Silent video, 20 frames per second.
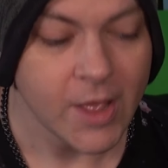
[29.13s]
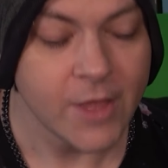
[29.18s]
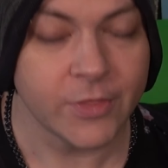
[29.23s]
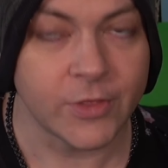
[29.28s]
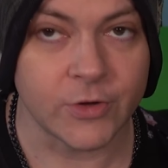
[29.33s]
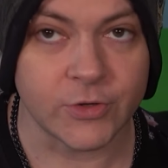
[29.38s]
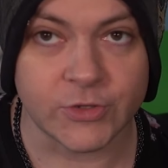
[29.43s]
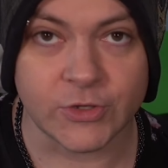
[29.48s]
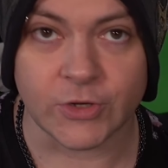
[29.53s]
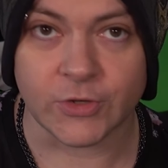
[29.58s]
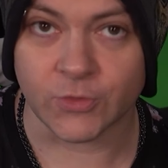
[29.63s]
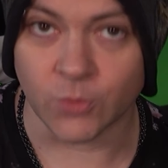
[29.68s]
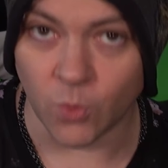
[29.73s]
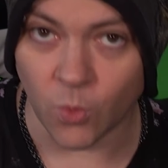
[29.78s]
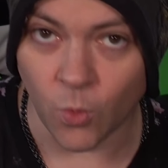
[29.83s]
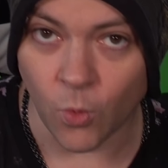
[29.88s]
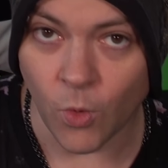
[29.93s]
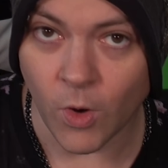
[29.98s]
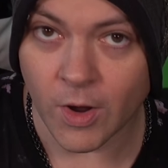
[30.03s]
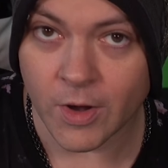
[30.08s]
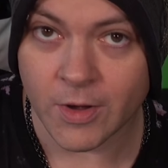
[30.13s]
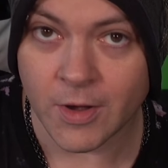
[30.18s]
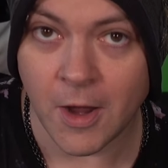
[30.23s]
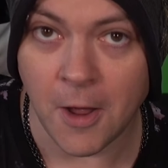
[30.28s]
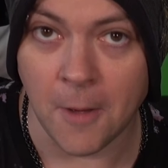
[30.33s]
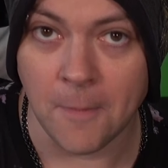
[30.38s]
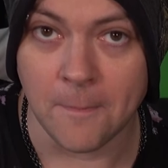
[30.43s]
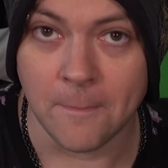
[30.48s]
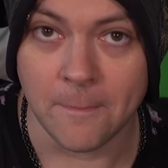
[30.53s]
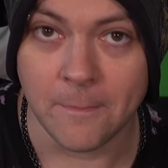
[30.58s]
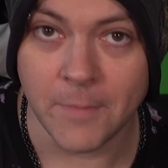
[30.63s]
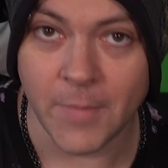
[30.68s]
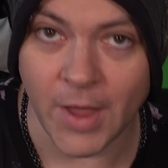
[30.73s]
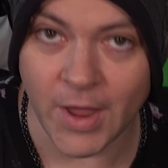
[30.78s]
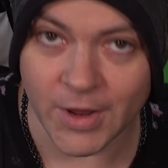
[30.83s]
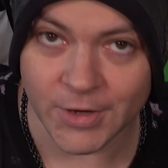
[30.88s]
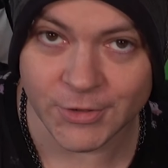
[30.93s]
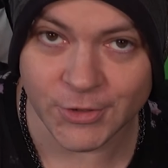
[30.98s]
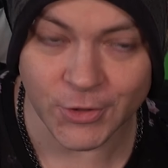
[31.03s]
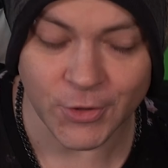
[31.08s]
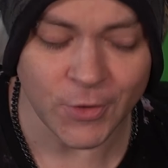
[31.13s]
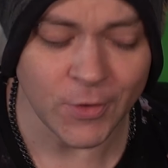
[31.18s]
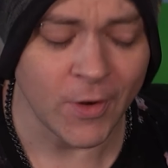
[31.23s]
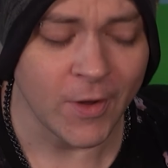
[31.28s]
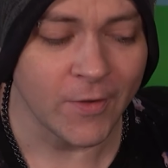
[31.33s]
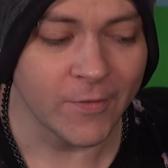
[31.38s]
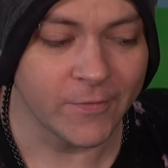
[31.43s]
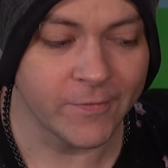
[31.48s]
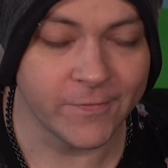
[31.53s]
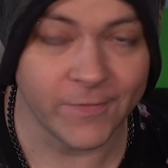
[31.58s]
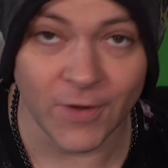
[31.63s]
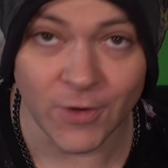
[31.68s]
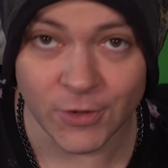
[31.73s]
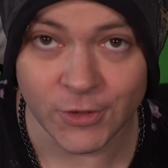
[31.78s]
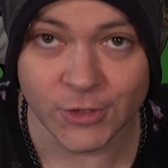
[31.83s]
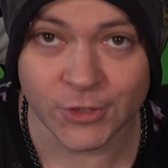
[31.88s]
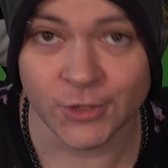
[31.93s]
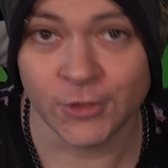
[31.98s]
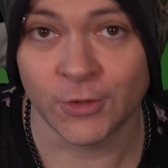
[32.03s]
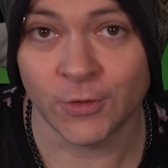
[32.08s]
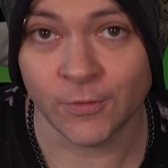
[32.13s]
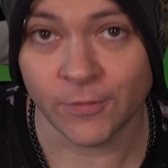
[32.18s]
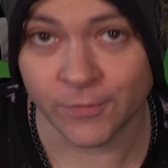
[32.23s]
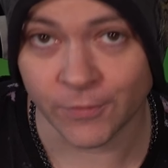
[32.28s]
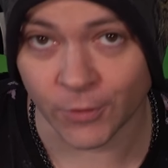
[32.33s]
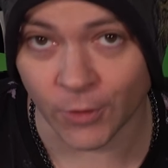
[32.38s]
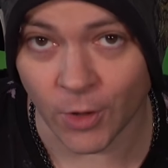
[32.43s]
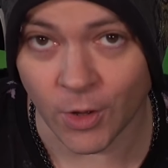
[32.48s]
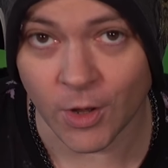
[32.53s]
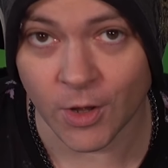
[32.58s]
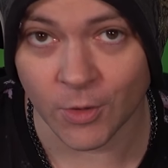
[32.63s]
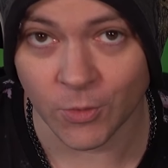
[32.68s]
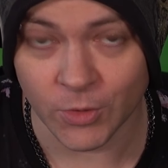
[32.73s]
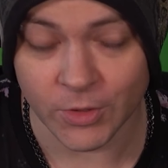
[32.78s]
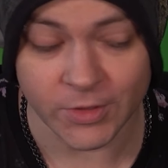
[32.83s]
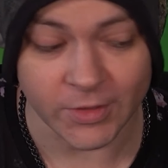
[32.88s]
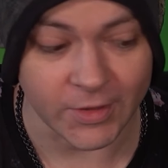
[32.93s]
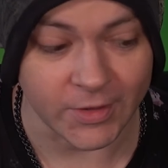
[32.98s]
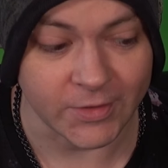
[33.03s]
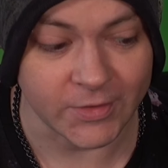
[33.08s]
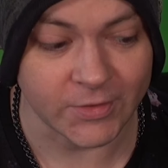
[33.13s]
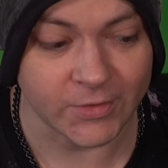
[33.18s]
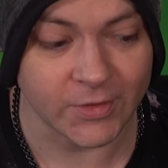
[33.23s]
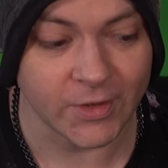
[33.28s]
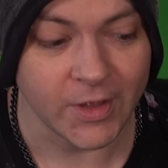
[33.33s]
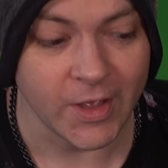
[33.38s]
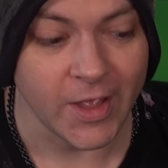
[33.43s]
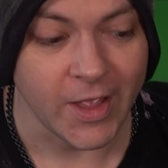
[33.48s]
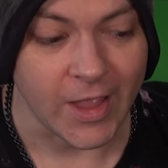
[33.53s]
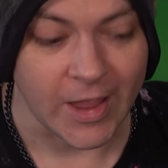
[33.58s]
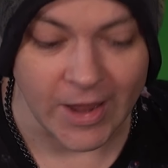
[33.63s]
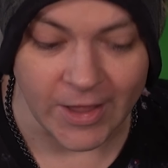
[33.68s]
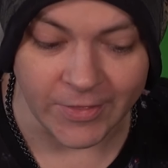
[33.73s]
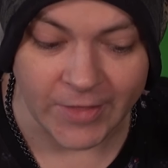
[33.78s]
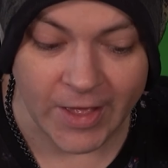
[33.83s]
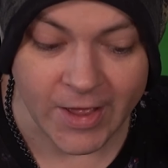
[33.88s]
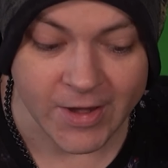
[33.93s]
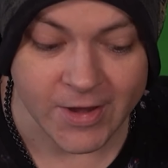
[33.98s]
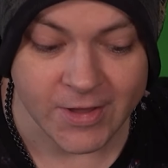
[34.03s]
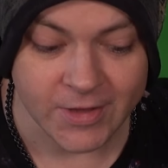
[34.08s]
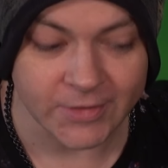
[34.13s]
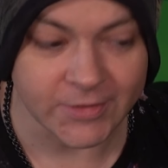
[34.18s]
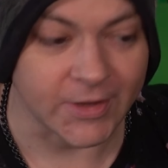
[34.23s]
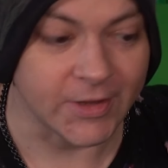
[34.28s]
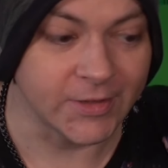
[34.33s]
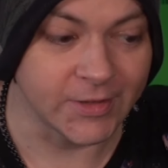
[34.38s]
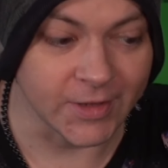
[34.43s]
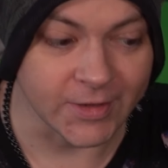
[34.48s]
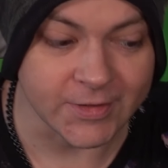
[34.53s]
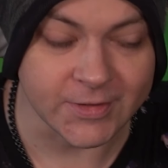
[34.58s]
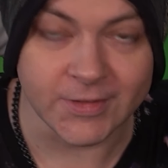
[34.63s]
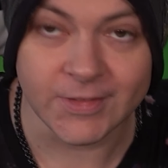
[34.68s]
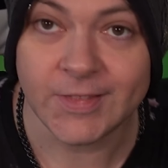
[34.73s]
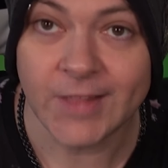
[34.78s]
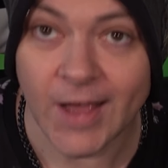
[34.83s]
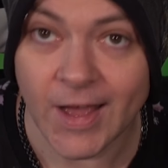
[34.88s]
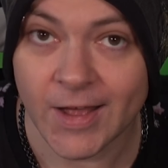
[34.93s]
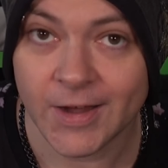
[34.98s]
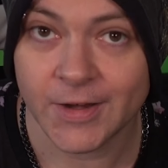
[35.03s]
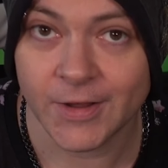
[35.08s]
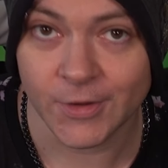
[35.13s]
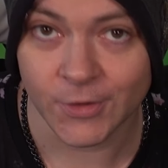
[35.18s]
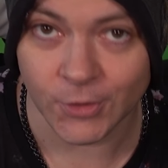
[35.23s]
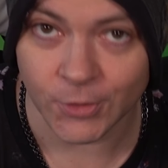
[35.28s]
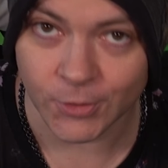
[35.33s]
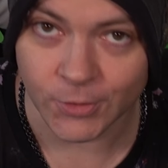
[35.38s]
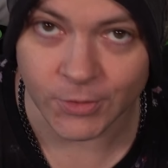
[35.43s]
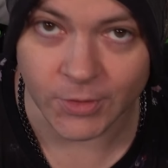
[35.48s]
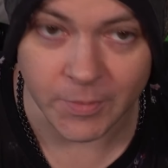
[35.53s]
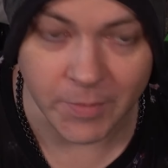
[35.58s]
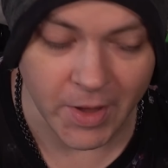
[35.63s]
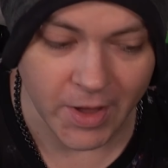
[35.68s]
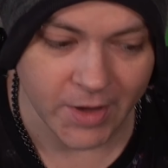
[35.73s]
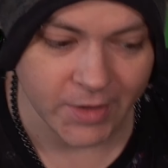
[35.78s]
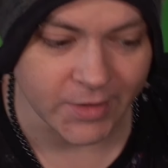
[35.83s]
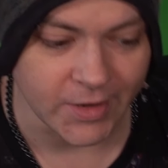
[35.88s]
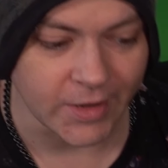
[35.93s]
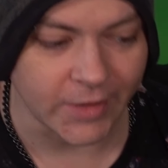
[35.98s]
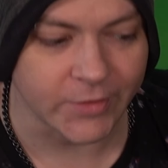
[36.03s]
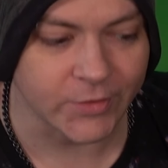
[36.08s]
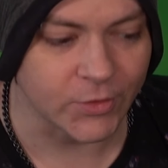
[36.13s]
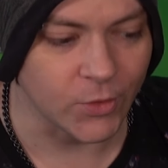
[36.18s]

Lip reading: There's just one major functional flaw with this, and that is it does not include the magnet.